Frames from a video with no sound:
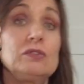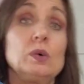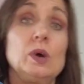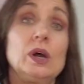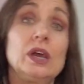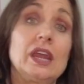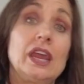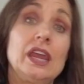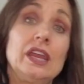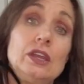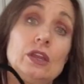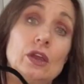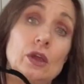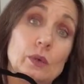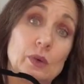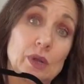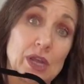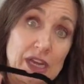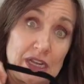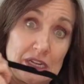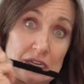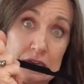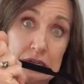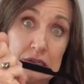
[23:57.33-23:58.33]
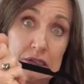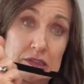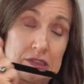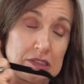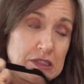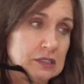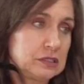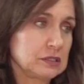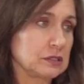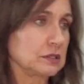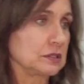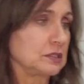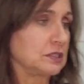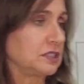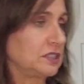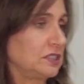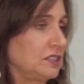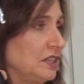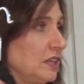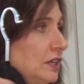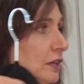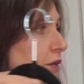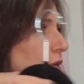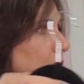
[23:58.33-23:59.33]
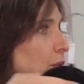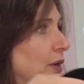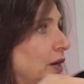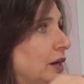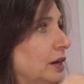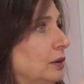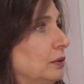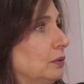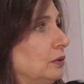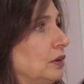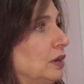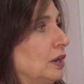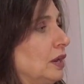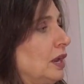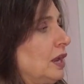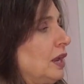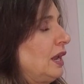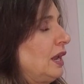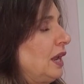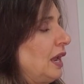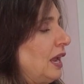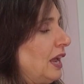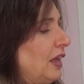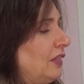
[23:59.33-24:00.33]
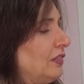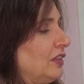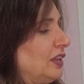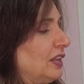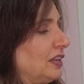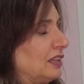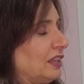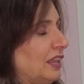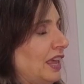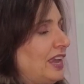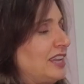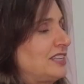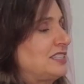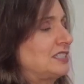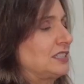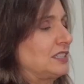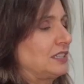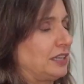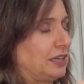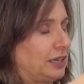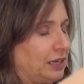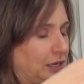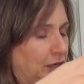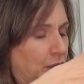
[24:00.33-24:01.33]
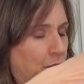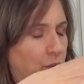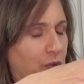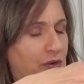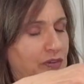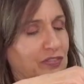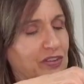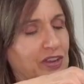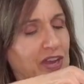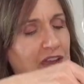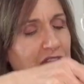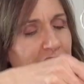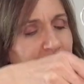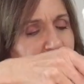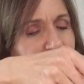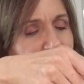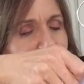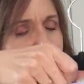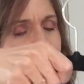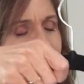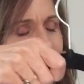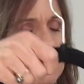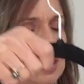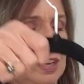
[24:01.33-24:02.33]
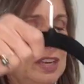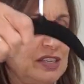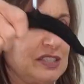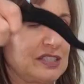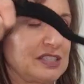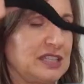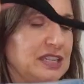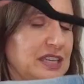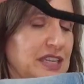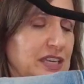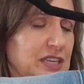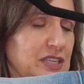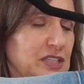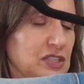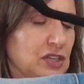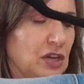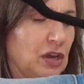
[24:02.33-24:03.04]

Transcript: what I know right now, these are sticking around. And then lastly, we've got these. These